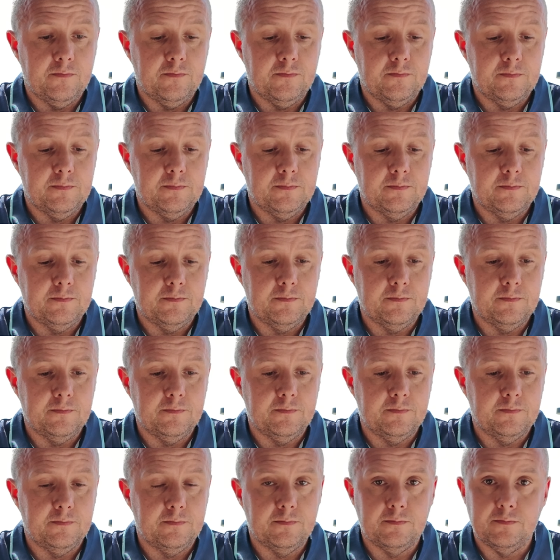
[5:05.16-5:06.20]

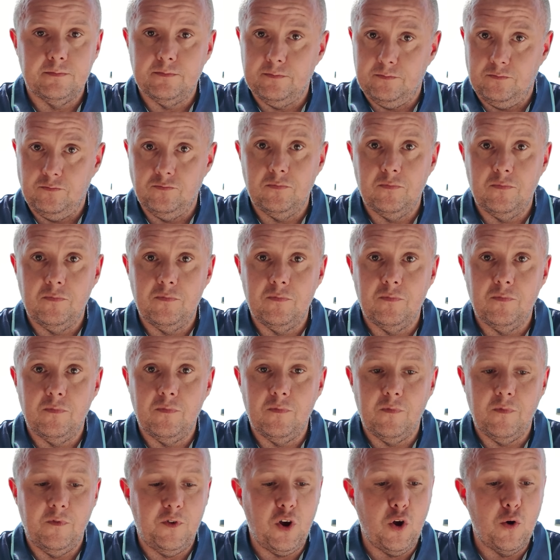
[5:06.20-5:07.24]

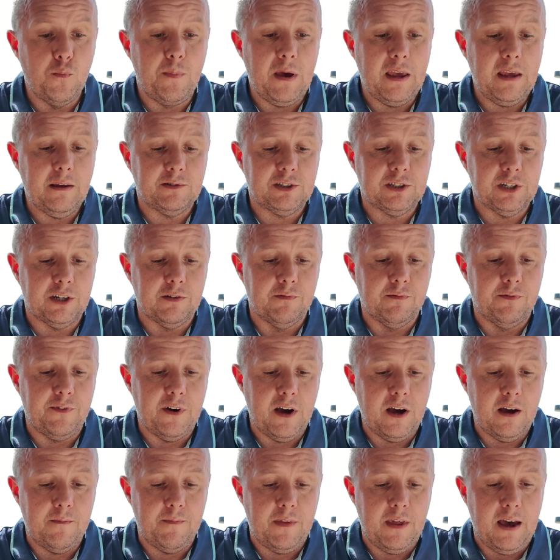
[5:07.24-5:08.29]
A few beeps to
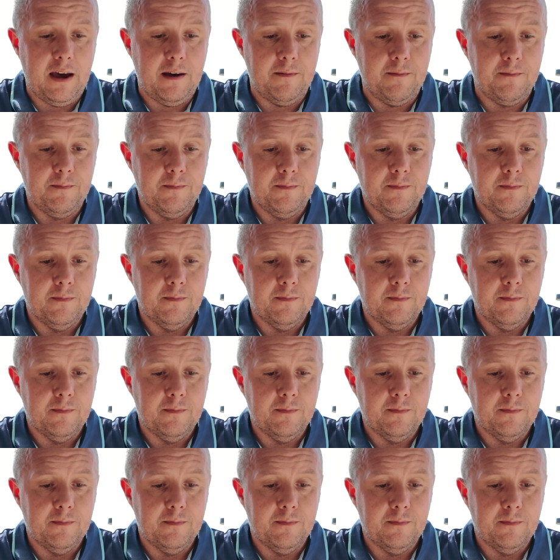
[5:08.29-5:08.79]
confirm that.